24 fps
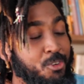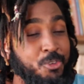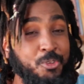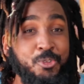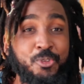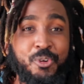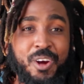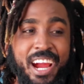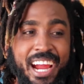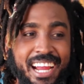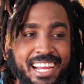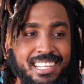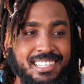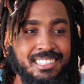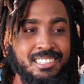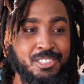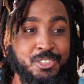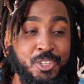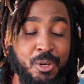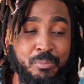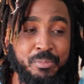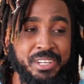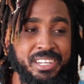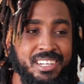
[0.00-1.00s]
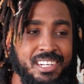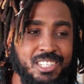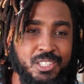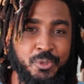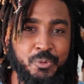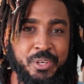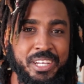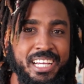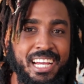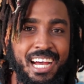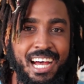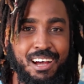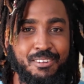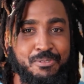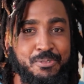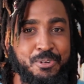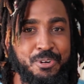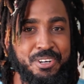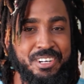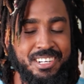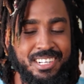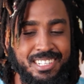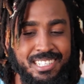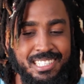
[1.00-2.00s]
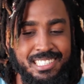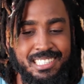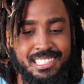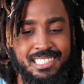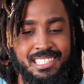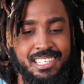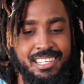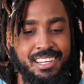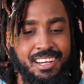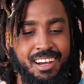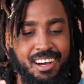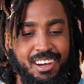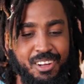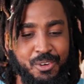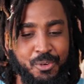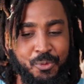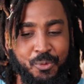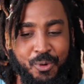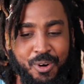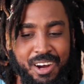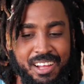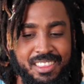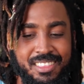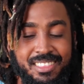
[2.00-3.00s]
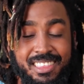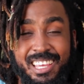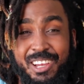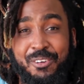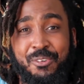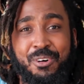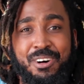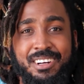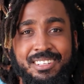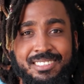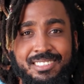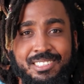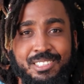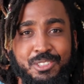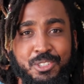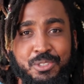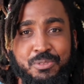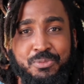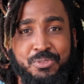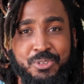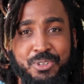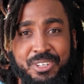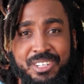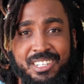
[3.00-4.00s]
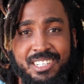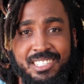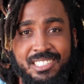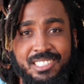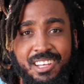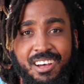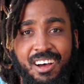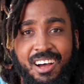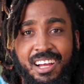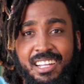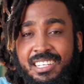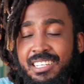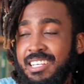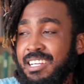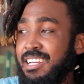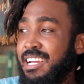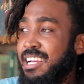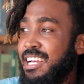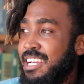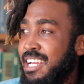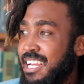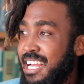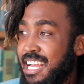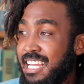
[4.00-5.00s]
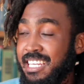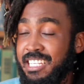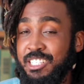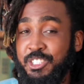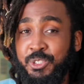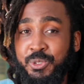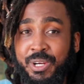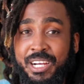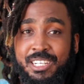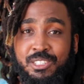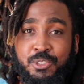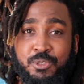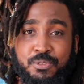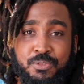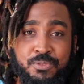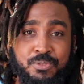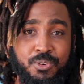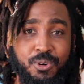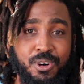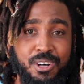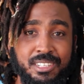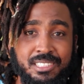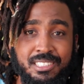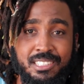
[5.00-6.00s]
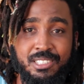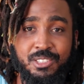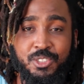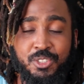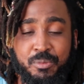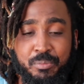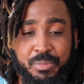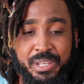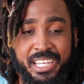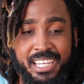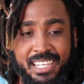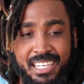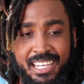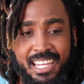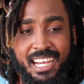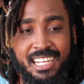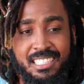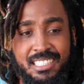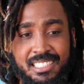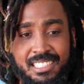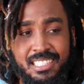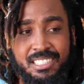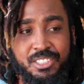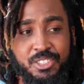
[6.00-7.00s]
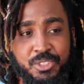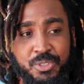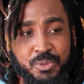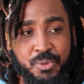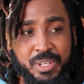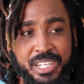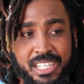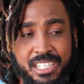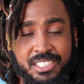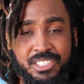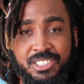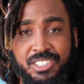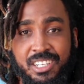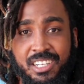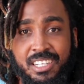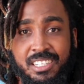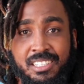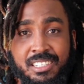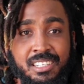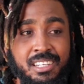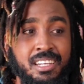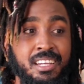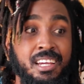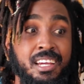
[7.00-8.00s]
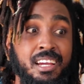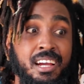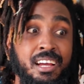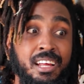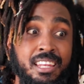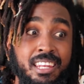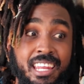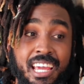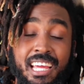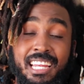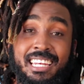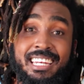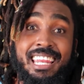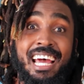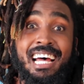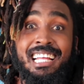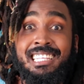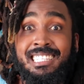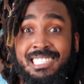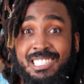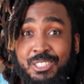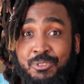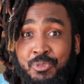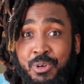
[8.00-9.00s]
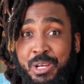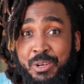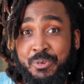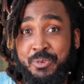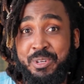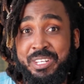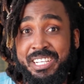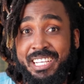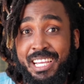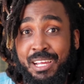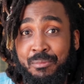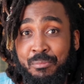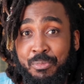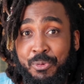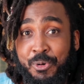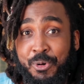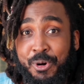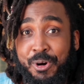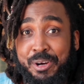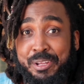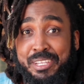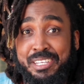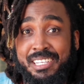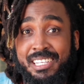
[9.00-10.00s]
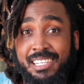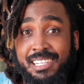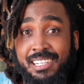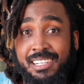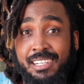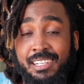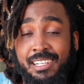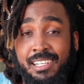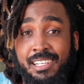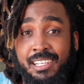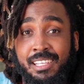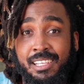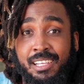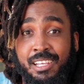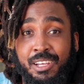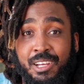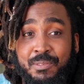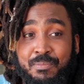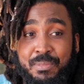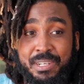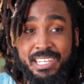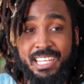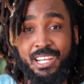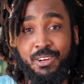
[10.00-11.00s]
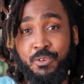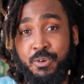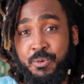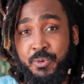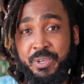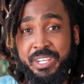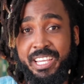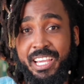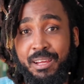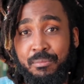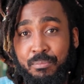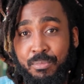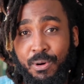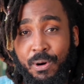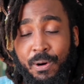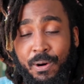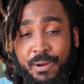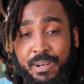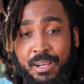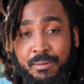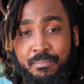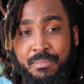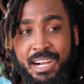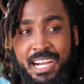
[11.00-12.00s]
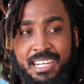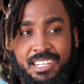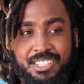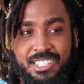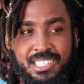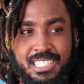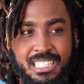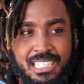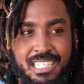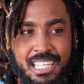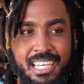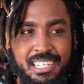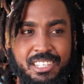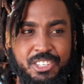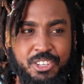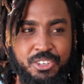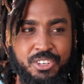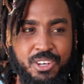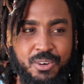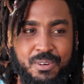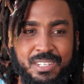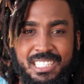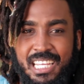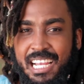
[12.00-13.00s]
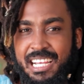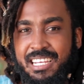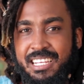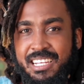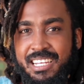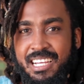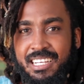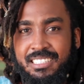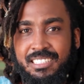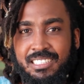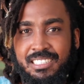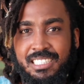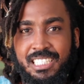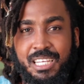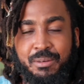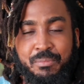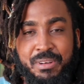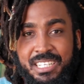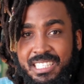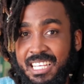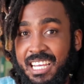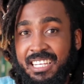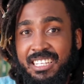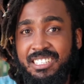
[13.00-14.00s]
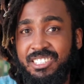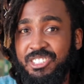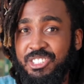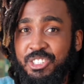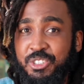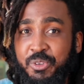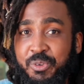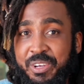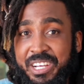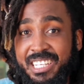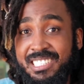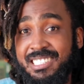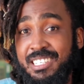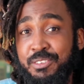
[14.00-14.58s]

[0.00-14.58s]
do. Right, so because we can't focus, on what they want us to focus on, and they try to force us to be in that situation, then that is when we'll get bored. But then when we get bored, our mind is just like, you know what, I need entertainment, and it just creates